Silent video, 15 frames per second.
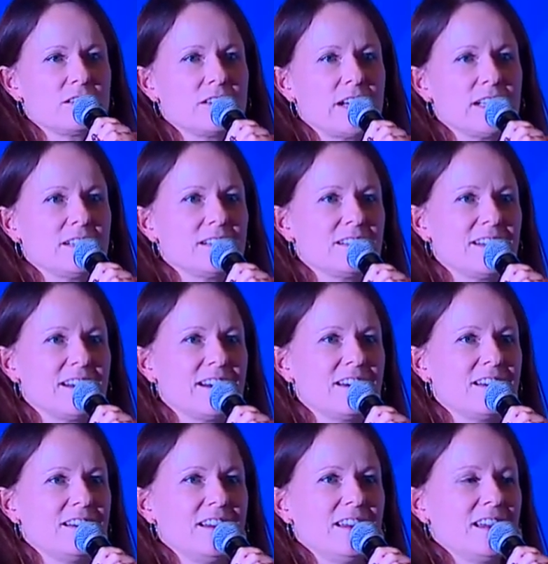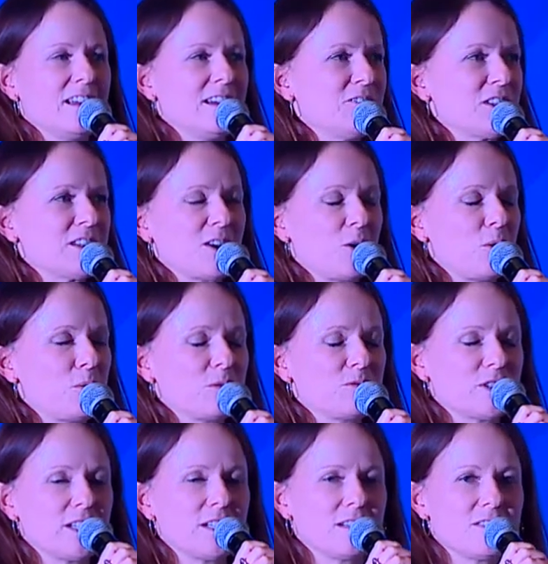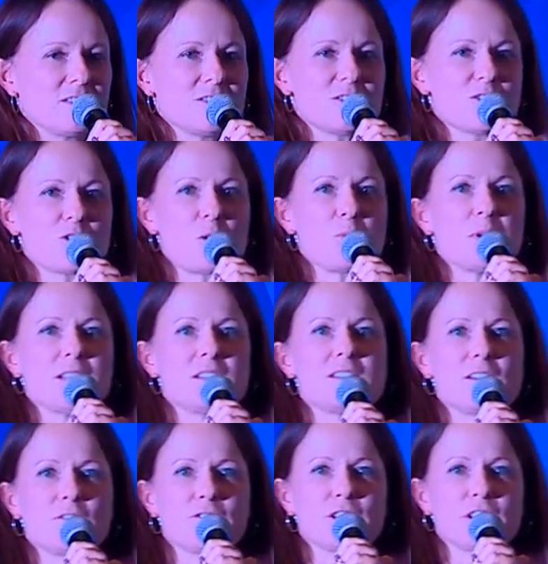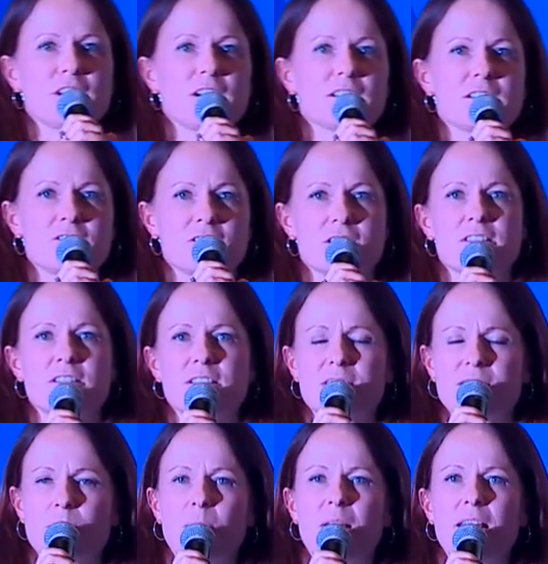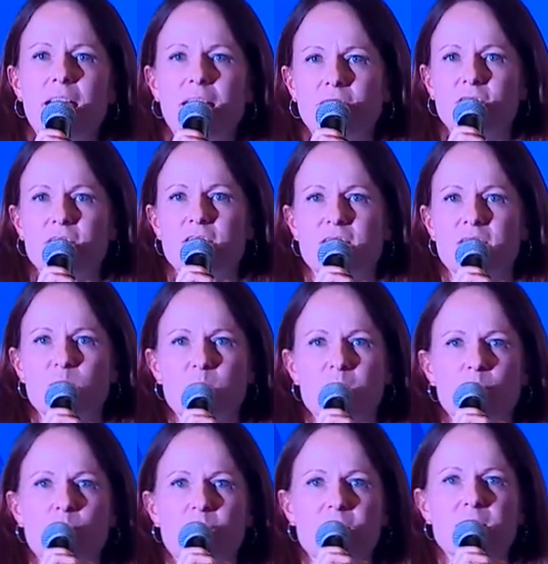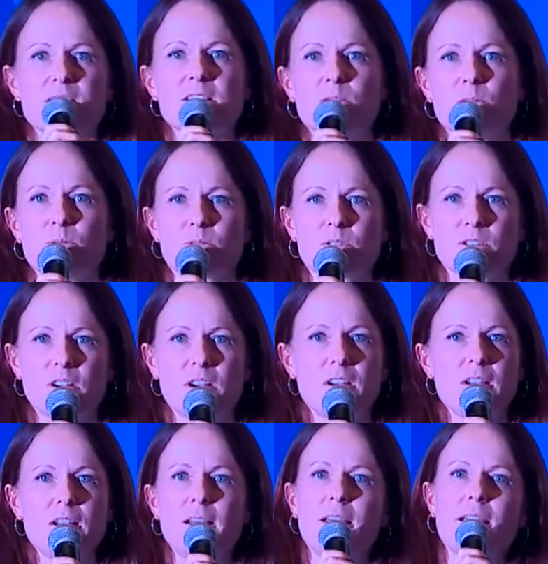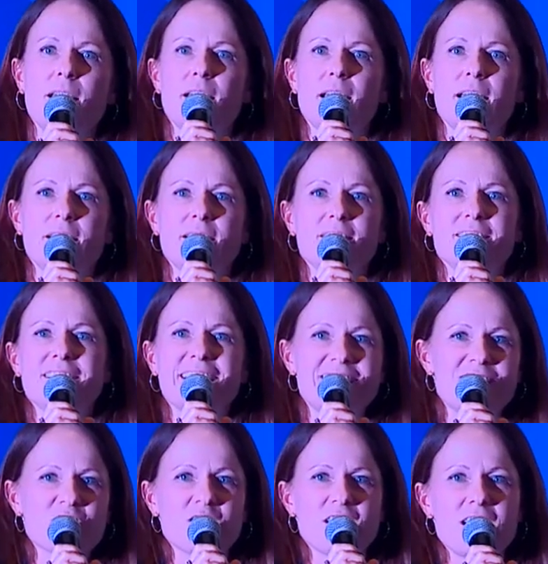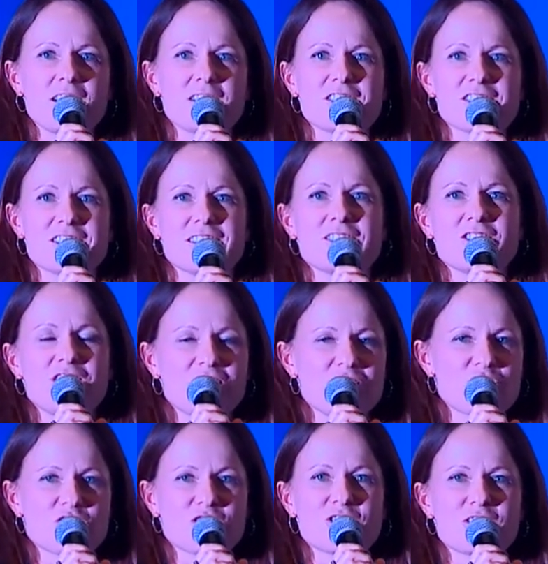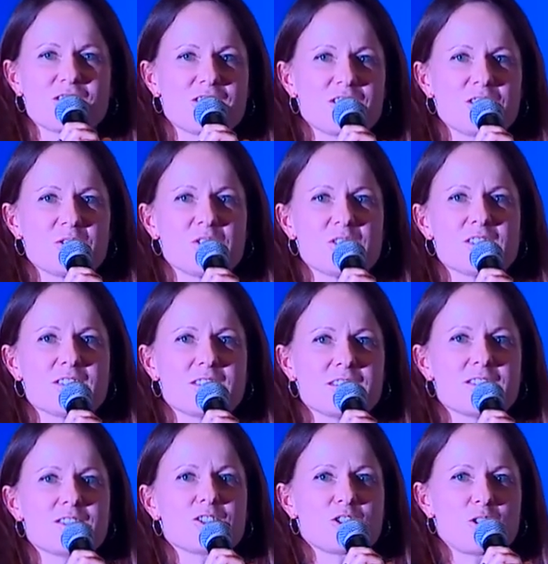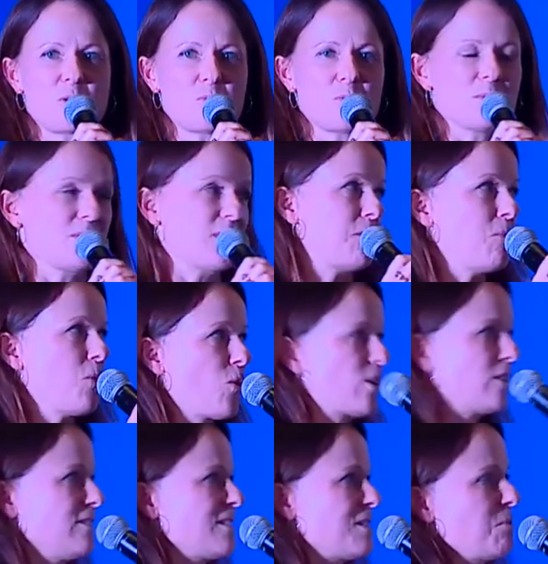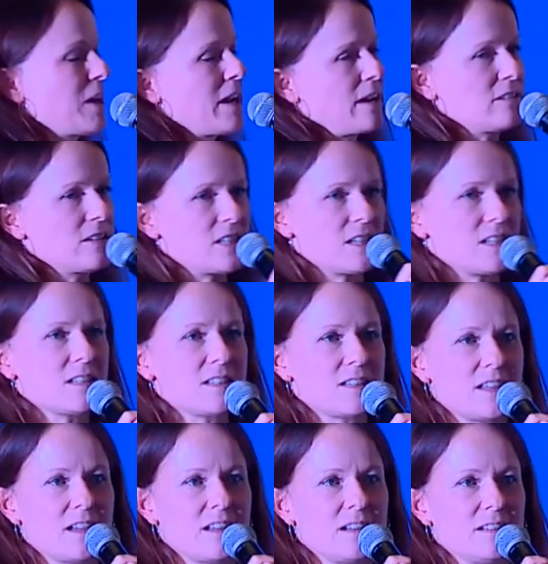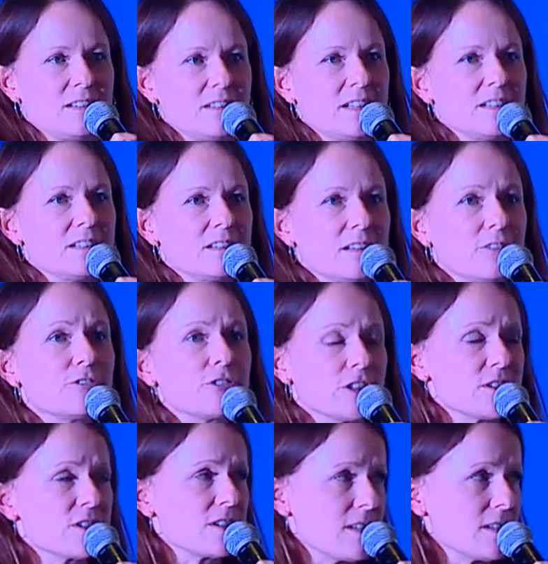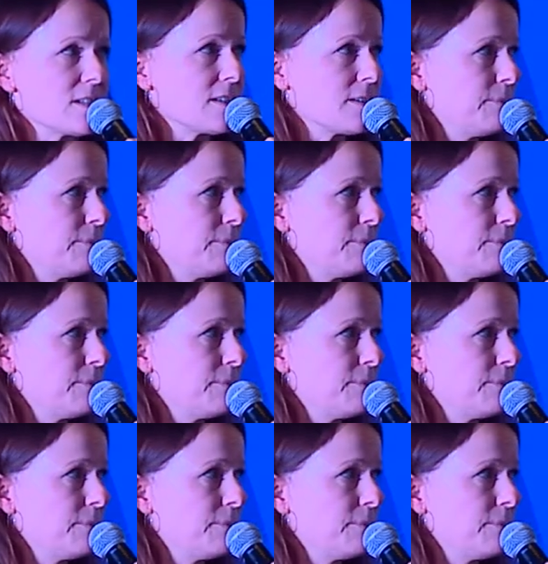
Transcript: And even though we're in so many different countries, the similarities between schools and education, teachers and students, there's so many more similarities than differences.